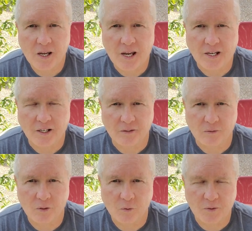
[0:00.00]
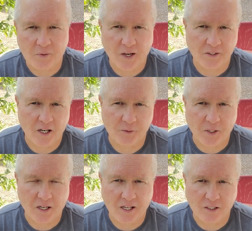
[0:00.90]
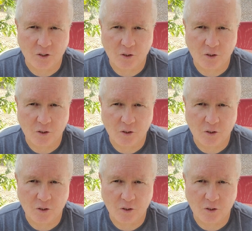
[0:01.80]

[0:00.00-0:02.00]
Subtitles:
and we found out that at age